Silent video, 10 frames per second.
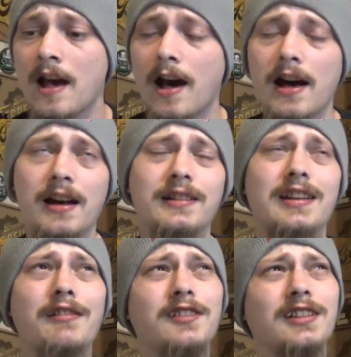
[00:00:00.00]

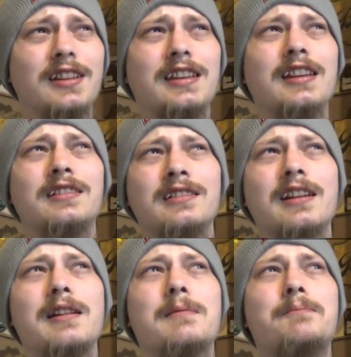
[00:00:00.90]
Definitely getting
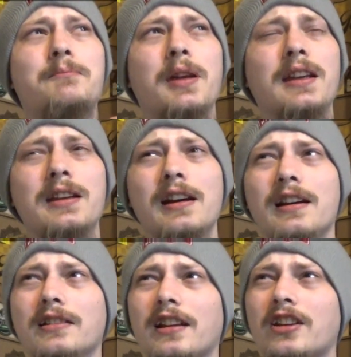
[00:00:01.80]
a big
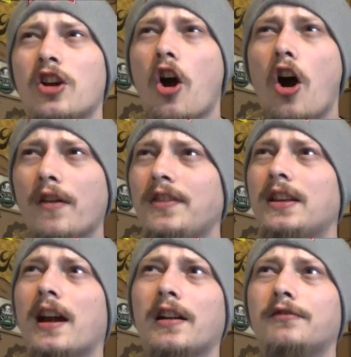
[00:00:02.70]
coffee
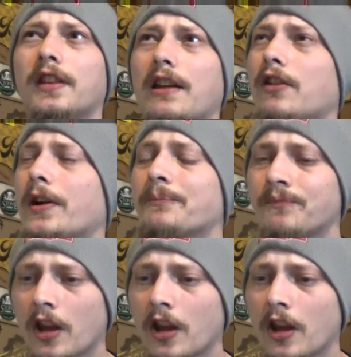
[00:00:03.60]
kind of flavor.